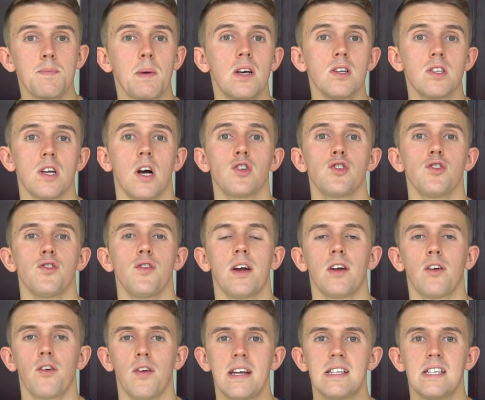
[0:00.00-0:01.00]
because I try
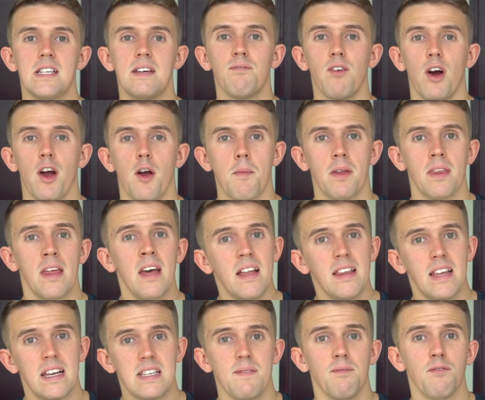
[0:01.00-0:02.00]
and create an environment
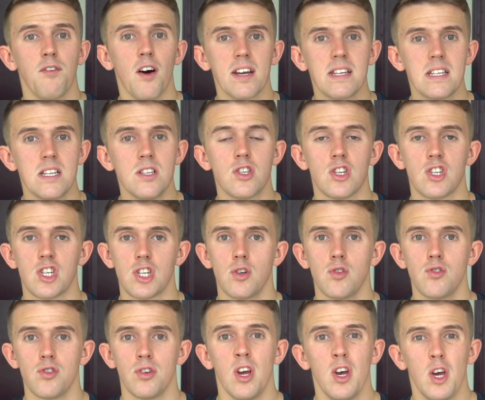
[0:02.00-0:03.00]
that is inviting to
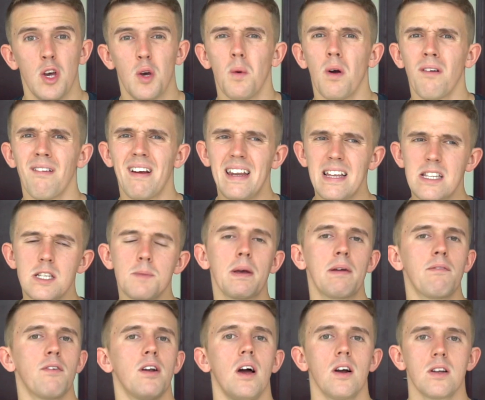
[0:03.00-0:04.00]
children who are a little
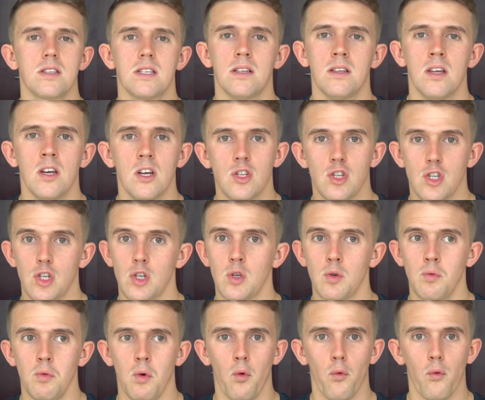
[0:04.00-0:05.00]
bit reluctant
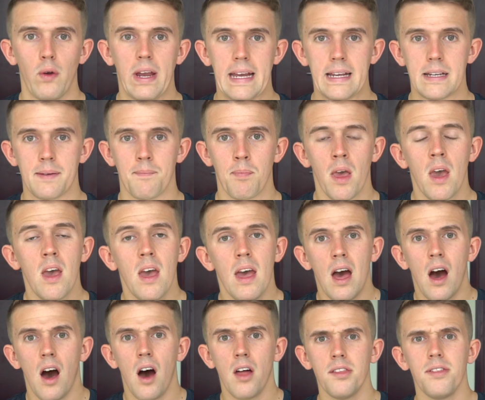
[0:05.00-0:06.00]
to read.
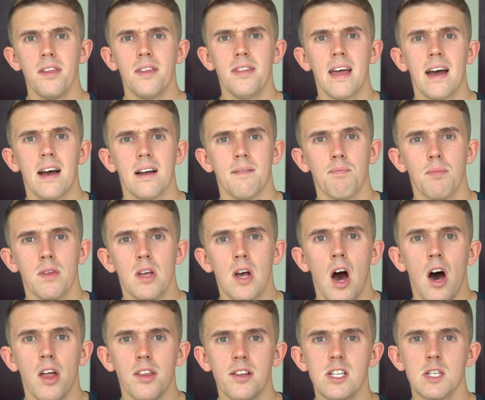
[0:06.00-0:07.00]
Other than that,
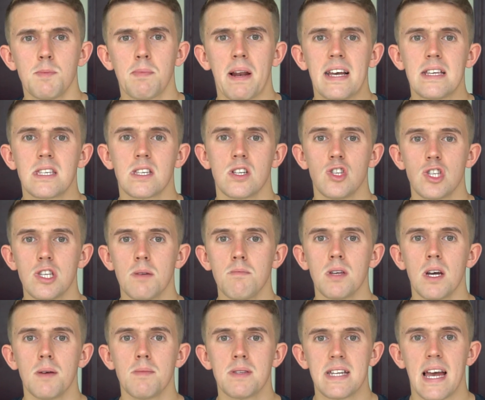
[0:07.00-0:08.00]
other displays can
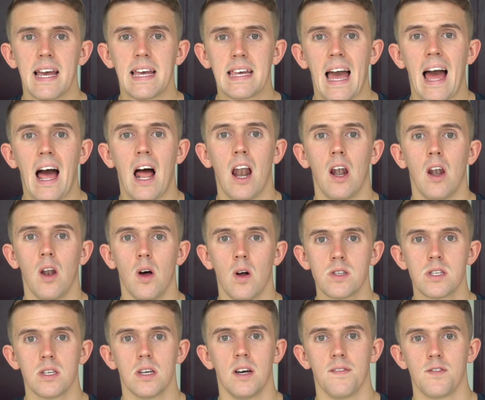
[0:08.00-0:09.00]
sometimes take a
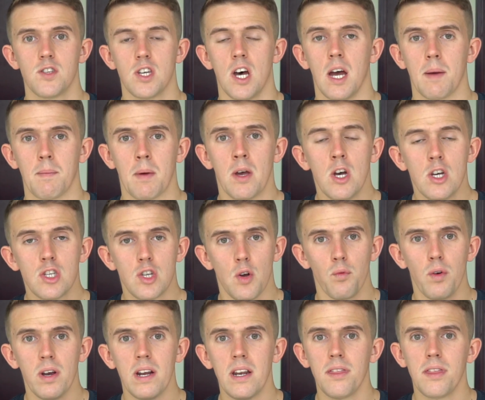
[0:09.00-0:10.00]
lot of time. So
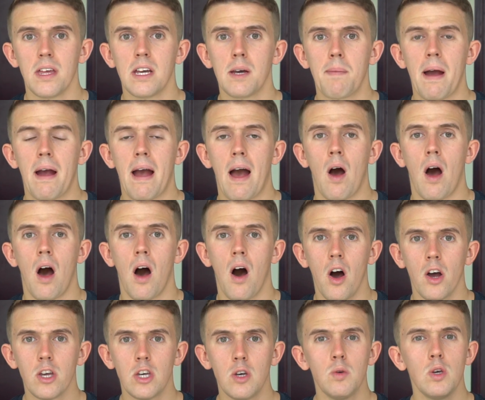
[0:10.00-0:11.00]
really think about,
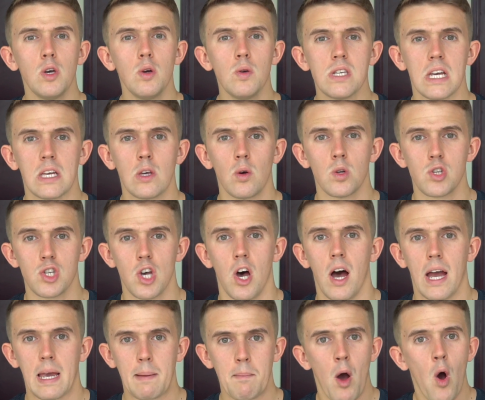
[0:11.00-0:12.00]
are you using your
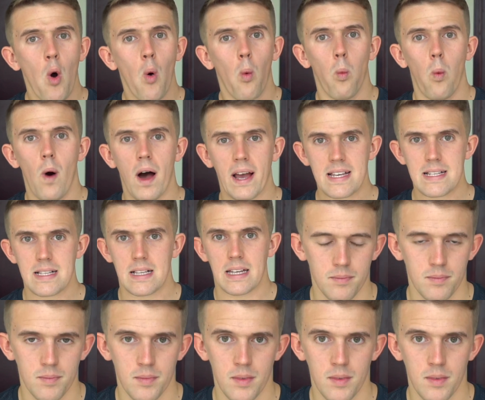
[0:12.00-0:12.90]
time wisely?